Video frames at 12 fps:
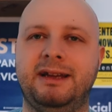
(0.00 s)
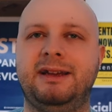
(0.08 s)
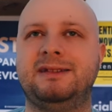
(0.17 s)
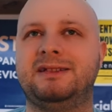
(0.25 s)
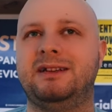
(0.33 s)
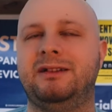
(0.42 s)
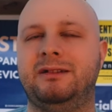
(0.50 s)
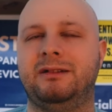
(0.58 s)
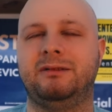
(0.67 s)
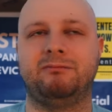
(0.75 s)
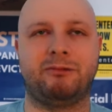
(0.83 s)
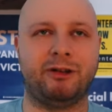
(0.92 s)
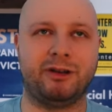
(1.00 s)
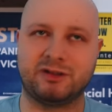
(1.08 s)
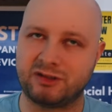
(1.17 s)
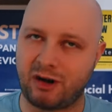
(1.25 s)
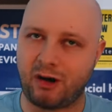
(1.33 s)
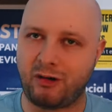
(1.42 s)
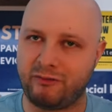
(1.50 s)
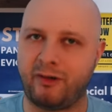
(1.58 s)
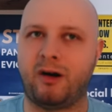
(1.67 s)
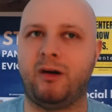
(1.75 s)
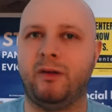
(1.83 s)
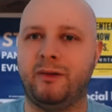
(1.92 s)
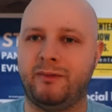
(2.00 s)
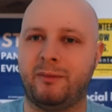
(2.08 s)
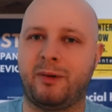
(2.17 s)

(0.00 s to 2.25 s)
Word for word: isn't going to solve all of the